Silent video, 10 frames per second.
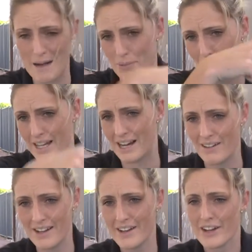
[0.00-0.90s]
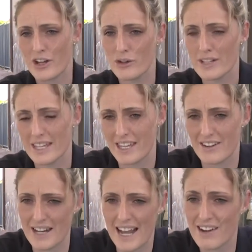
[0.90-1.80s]
up all our goalie
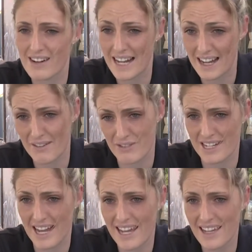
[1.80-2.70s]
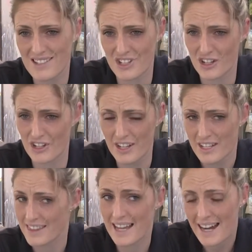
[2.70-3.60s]
gear and air it out every day. So
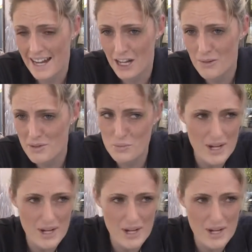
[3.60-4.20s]
that helps.